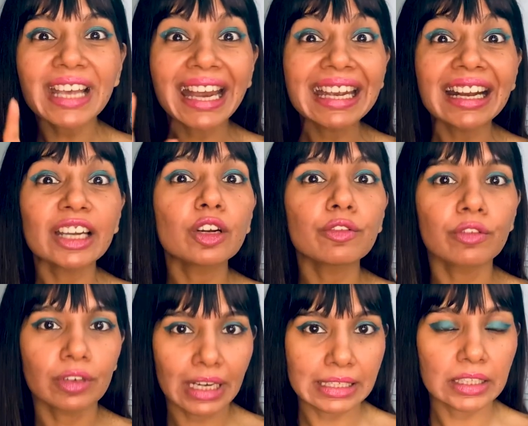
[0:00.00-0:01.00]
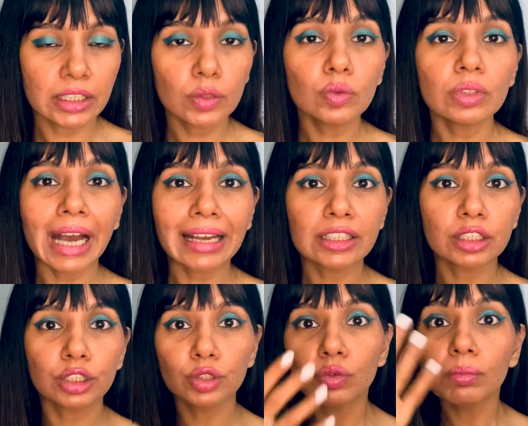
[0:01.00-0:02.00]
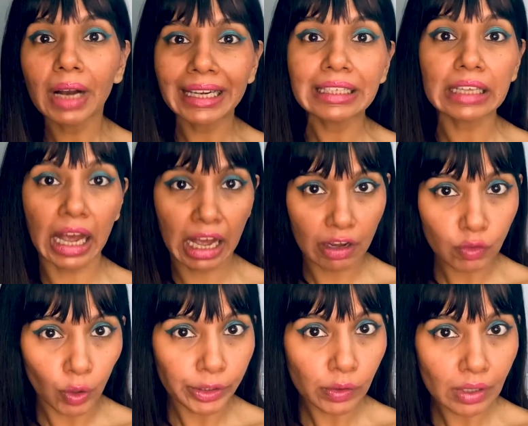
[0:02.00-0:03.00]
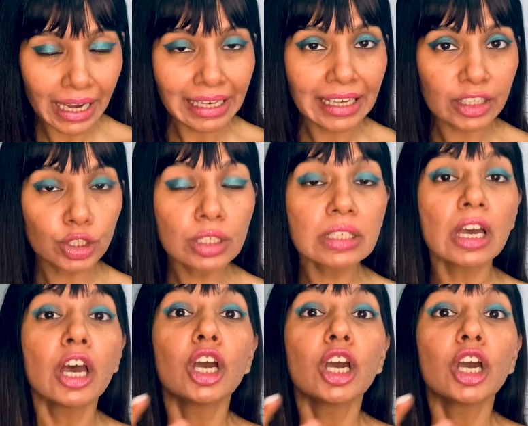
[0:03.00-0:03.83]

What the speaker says: any kind of residue that you might have on your eyelashes